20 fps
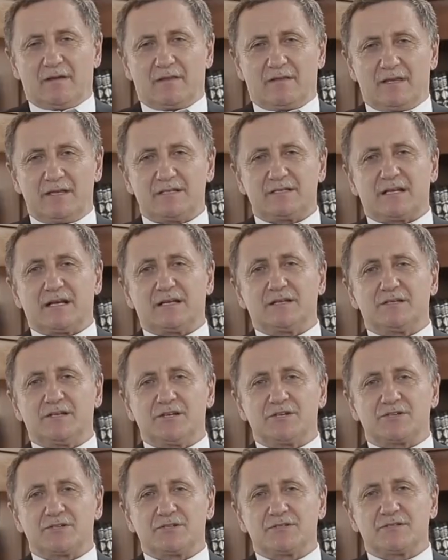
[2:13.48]
These
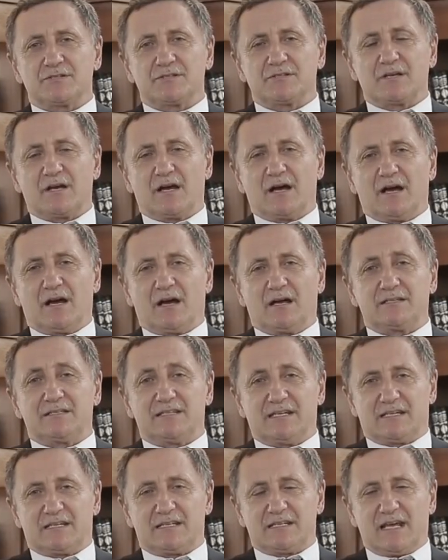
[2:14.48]
conditions
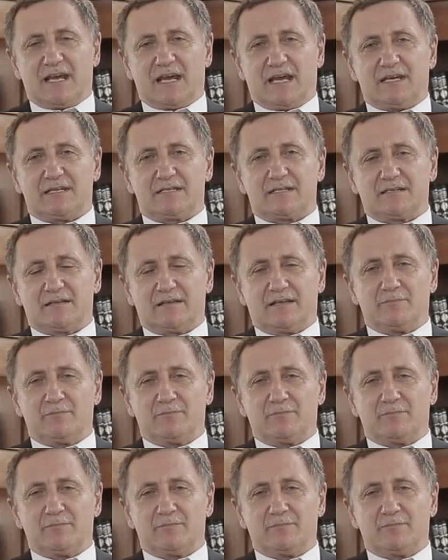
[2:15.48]
dictate